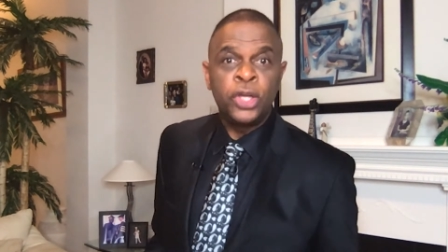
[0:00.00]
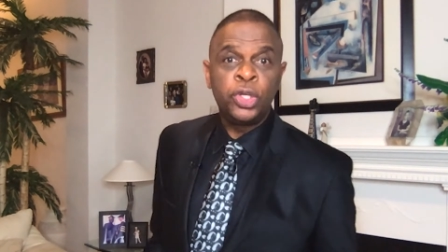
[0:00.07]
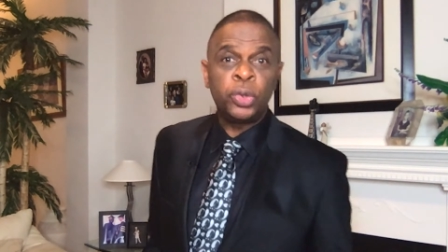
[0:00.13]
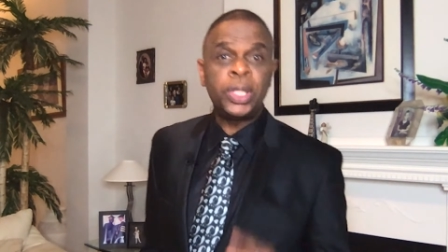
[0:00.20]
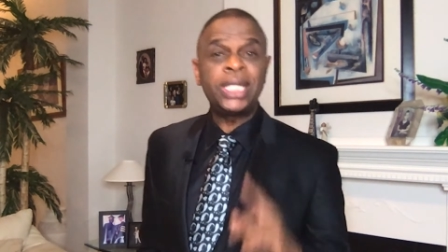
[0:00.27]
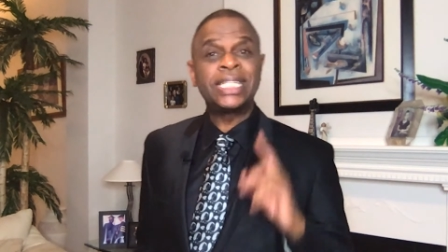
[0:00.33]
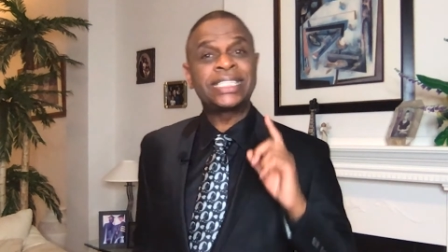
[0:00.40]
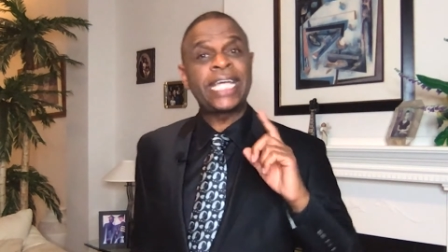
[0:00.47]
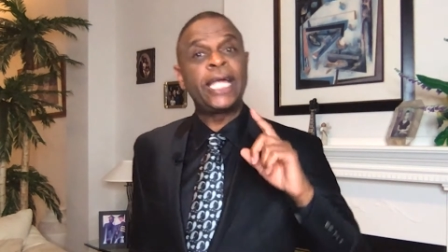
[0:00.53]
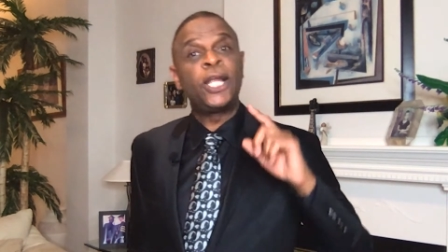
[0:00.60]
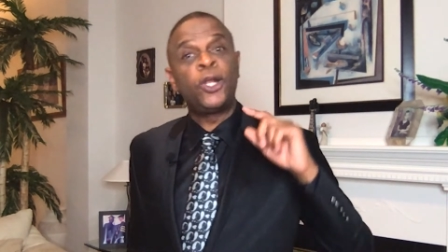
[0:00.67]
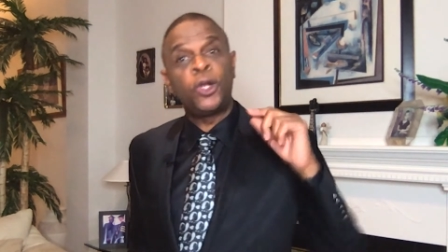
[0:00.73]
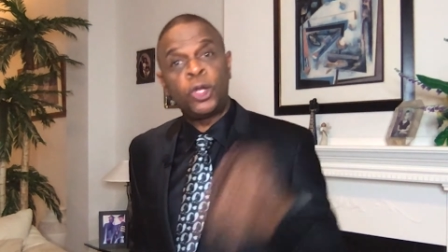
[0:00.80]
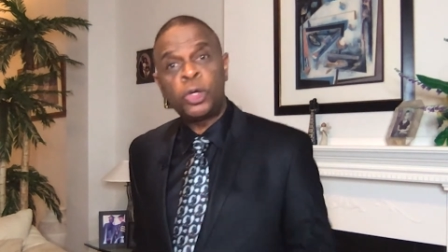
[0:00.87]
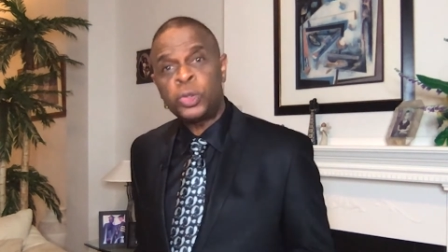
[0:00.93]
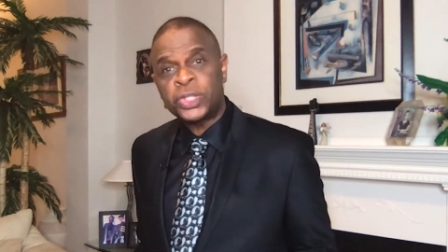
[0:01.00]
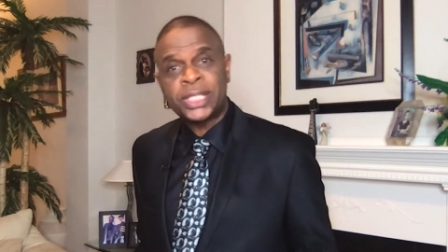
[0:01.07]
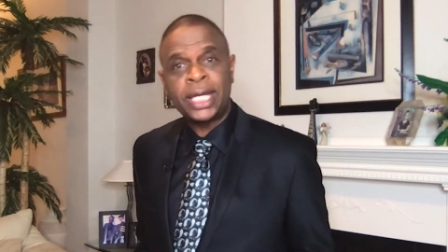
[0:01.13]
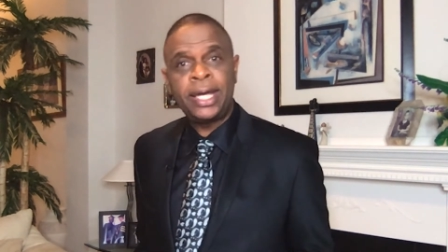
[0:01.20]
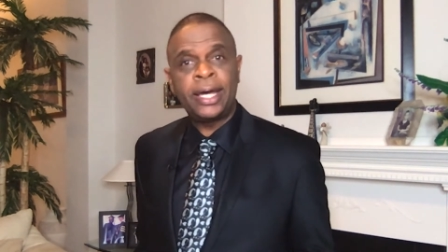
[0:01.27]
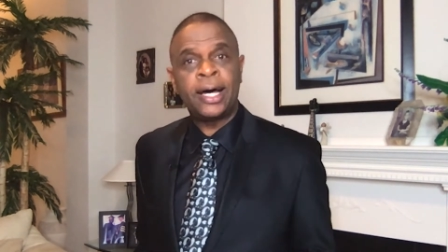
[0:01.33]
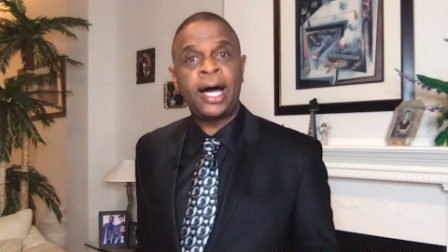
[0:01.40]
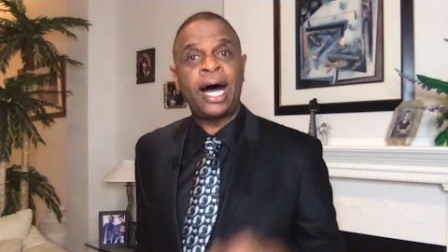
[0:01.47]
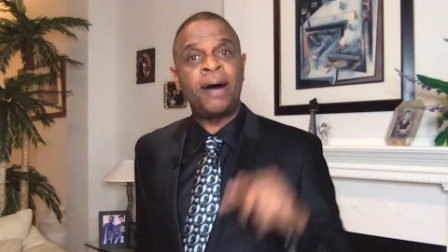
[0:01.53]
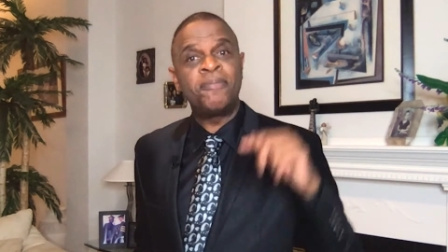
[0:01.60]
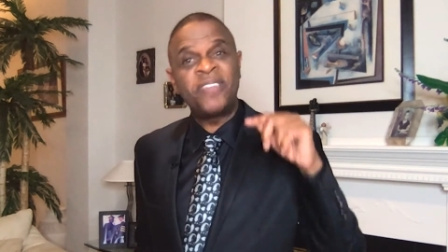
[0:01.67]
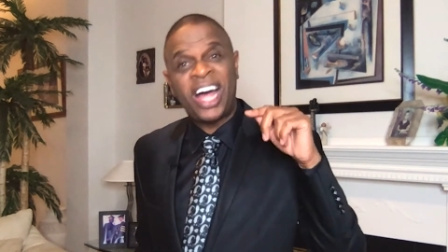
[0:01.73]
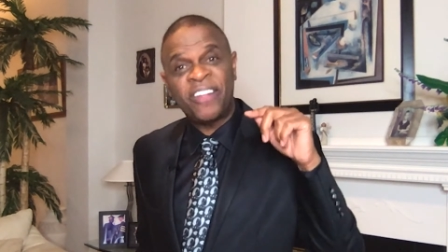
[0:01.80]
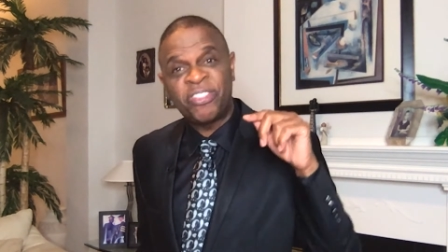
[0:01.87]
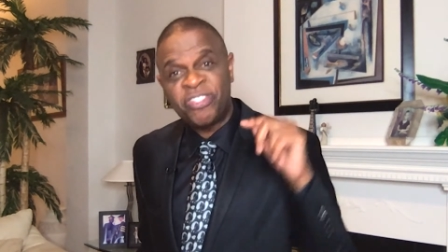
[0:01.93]
You need to say, loose here.
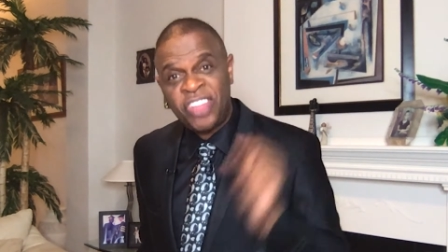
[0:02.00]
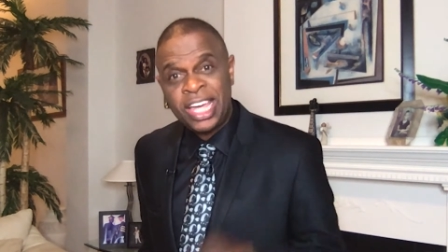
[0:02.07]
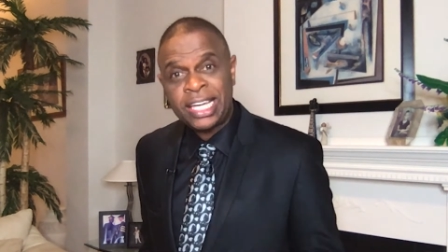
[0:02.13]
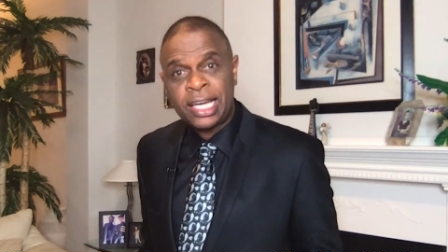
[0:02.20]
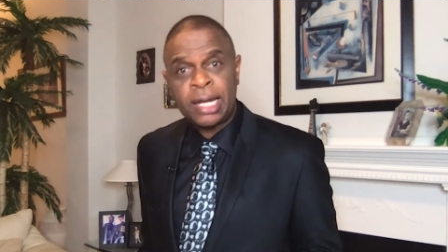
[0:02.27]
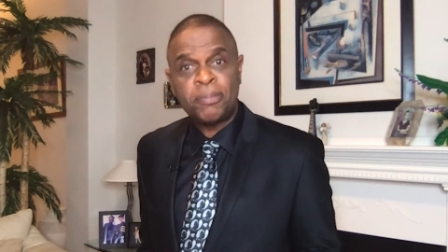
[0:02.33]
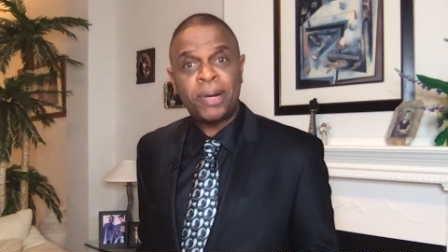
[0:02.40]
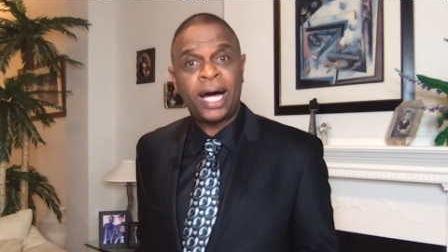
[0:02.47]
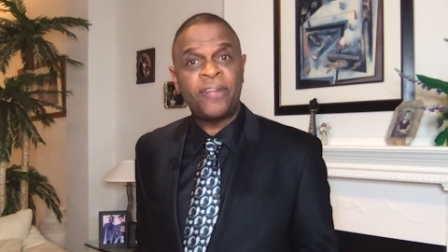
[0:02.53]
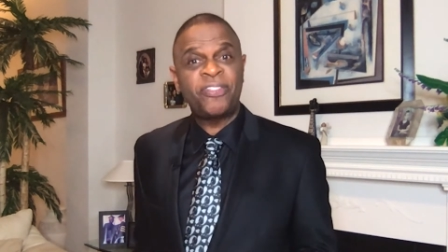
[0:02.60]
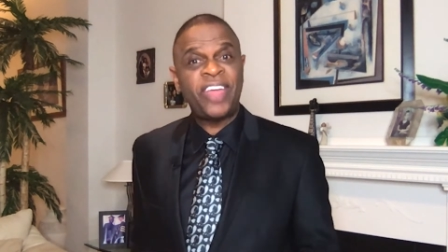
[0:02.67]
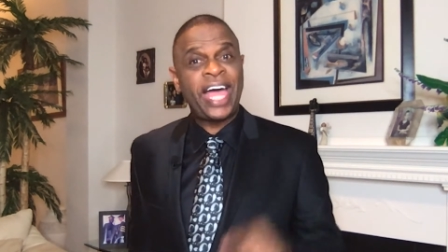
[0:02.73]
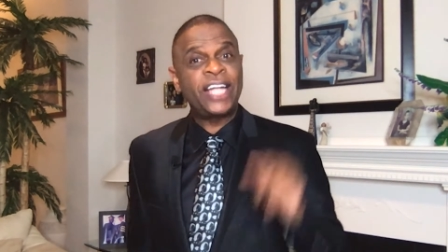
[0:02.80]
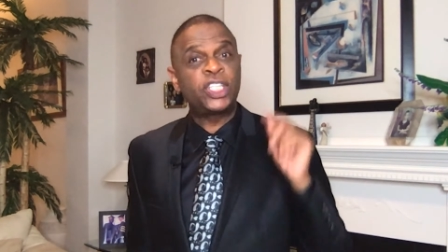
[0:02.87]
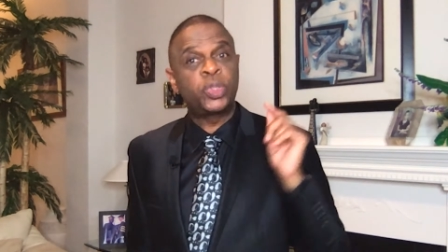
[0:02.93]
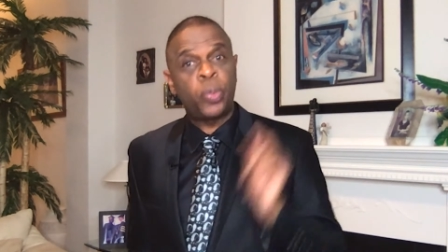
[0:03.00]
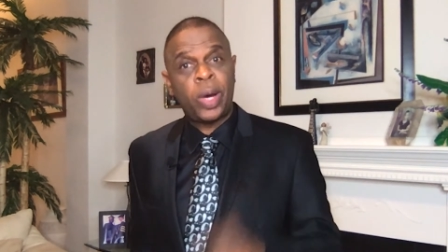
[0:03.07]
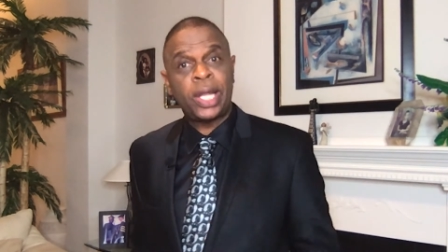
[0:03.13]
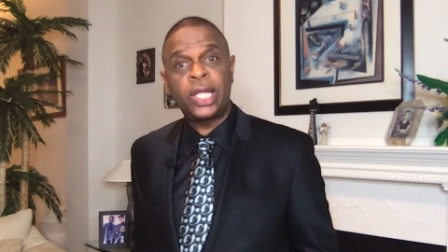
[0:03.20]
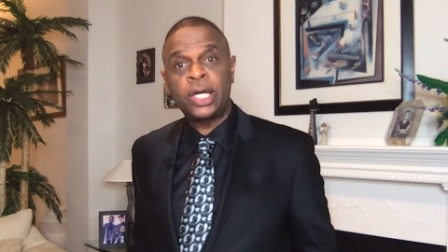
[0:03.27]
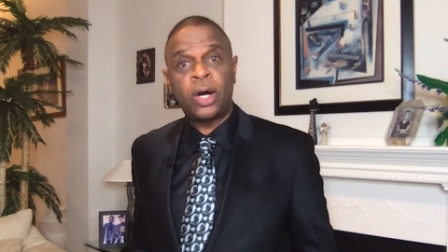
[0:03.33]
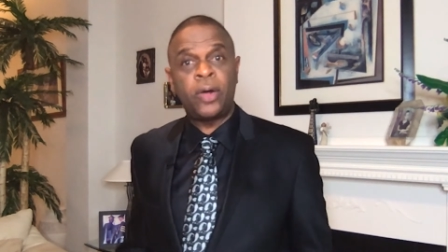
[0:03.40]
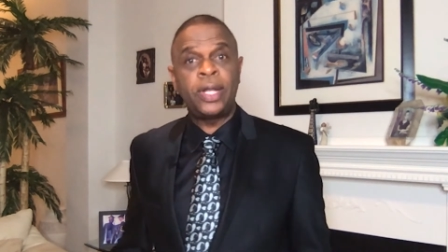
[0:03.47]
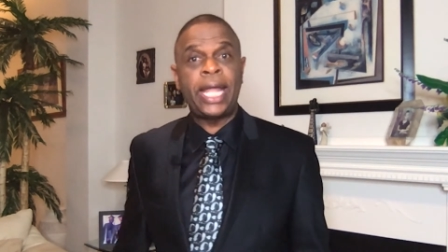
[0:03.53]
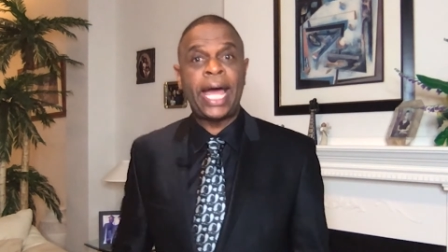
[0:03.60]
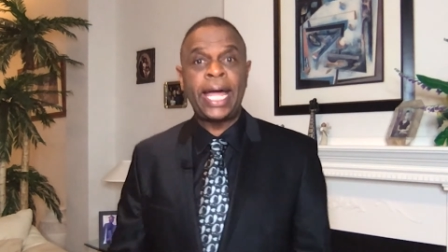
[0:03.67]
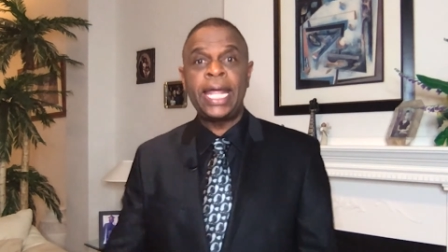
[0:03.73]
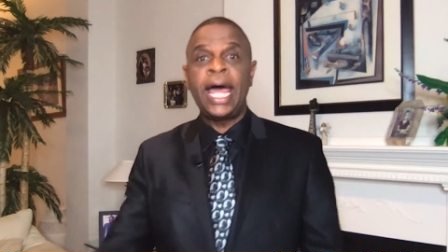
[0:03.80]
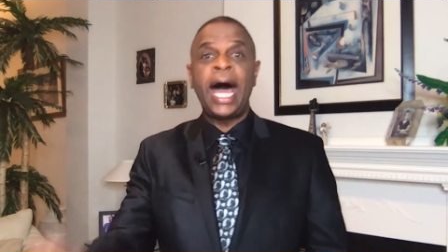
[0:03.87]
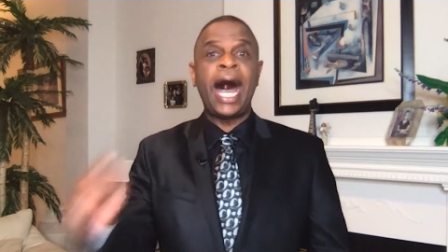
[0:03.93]
I'm not thinking about that, dwelling on
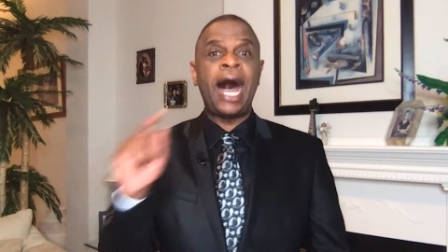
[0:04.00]
that.